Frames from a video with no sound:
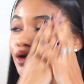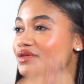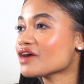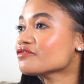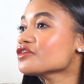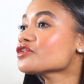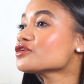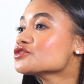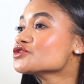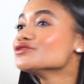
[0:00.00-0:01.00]
And without
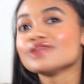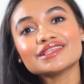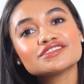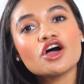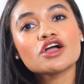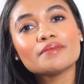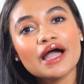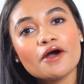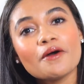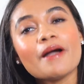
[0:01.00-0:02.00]
further ado, let's talk
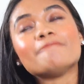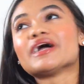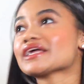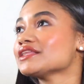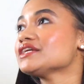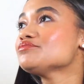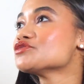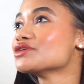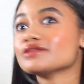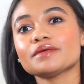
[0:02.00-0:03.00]
about my Clean
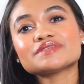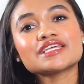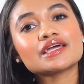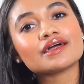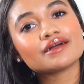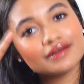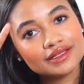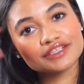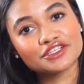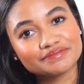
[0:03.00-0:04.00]
Beauty lipstick
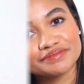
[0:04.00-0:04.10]
collection.